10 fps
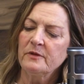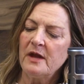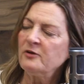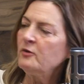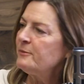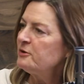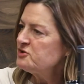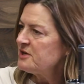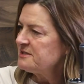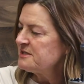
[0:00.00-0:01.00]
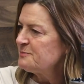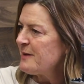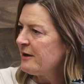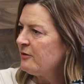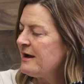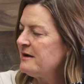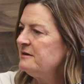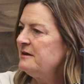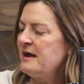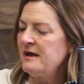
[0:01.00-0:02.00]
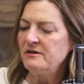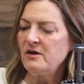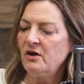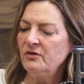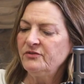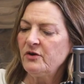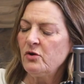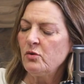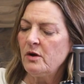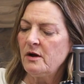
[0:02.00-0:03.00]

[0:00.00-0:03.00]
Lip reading: had criminal justice background, and also